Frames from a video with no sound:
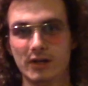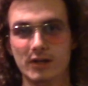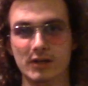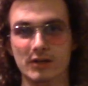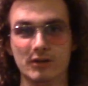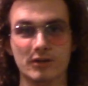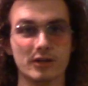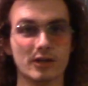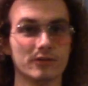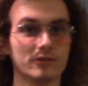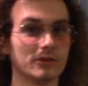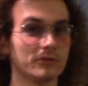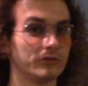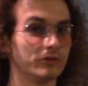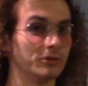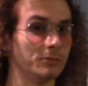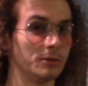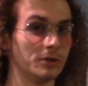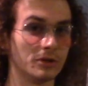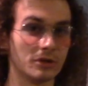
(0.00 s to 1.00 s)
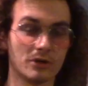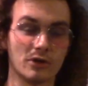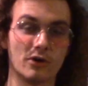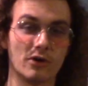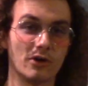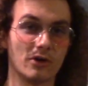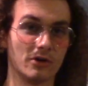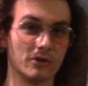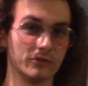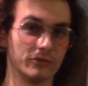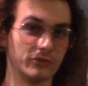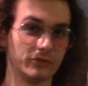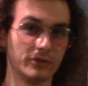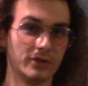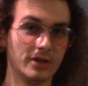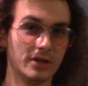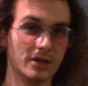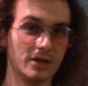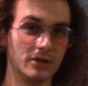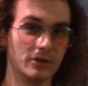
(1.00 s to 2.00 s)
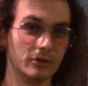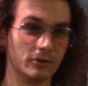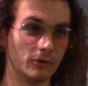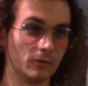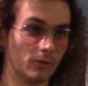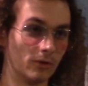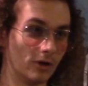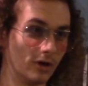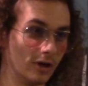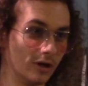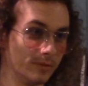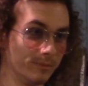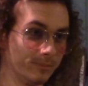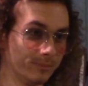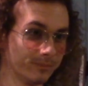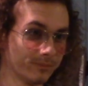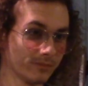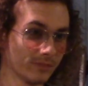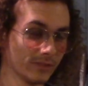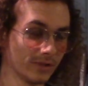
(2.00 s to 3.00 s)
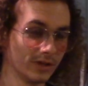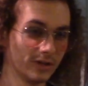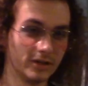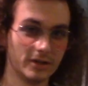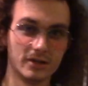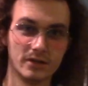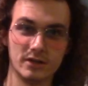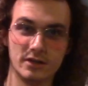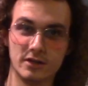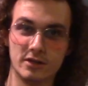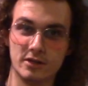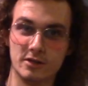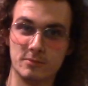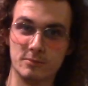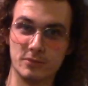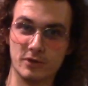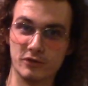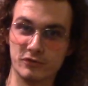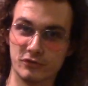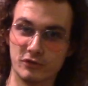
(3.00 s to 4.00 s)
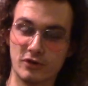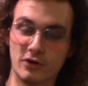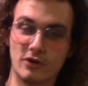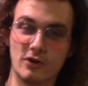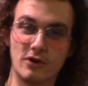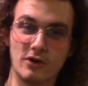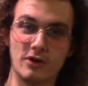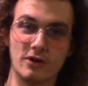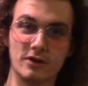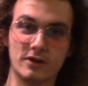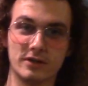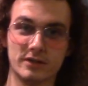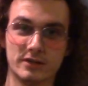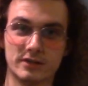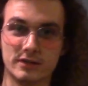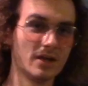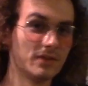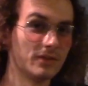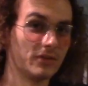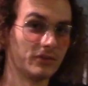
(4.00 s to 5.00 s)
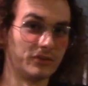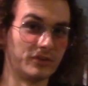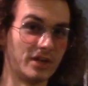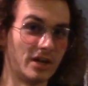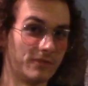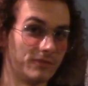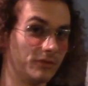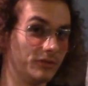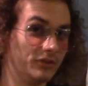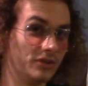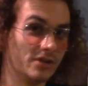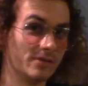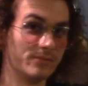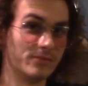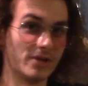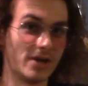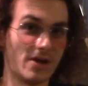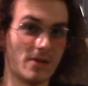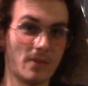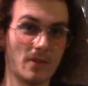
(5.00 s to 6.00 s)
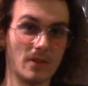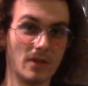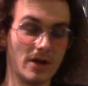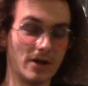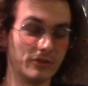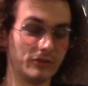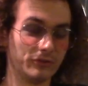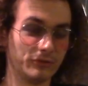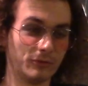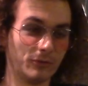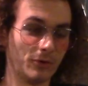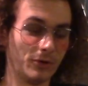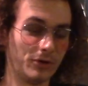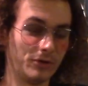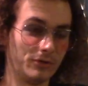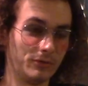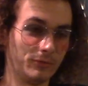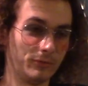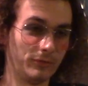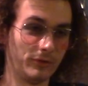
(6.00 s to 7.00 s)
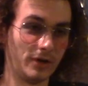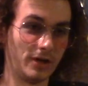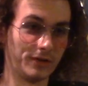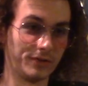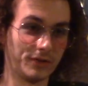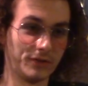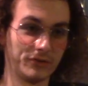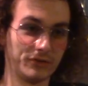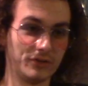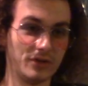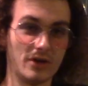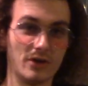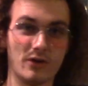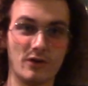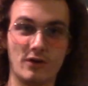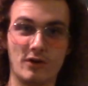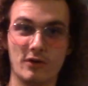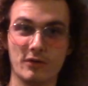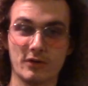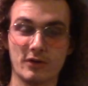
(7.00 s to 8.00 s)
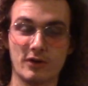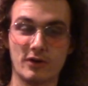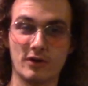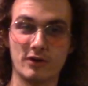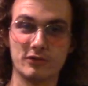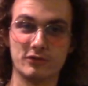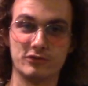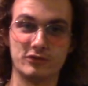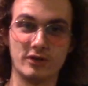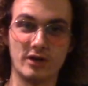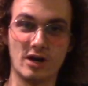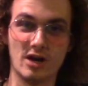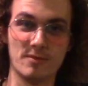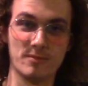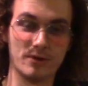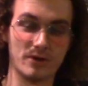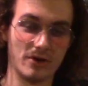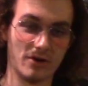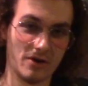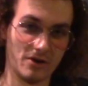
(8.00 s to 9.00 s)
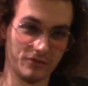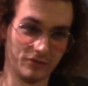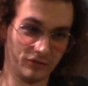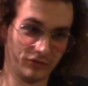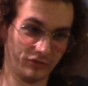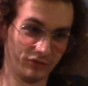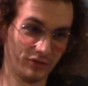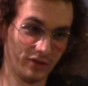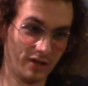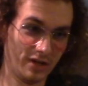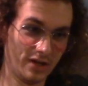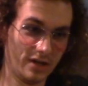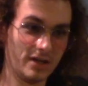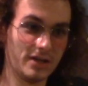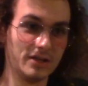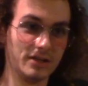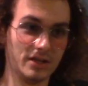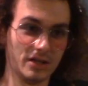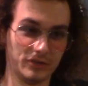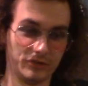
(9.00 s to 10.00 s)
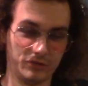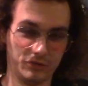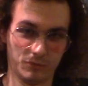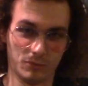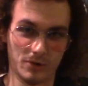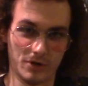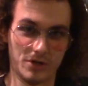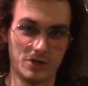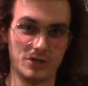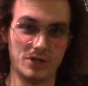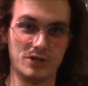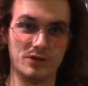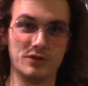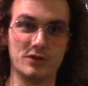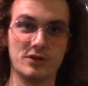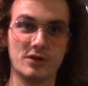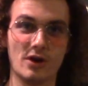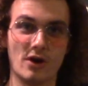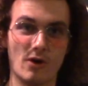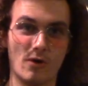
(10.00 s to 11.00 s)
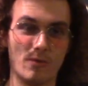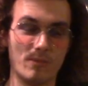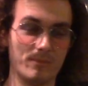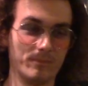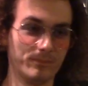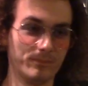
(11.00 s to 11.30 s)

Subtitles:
You can never have too many cars. You know why? Because a car doesn't have to dim down the lights for you. In fact, that's not at all a car's job. A car just gets you where you need to go.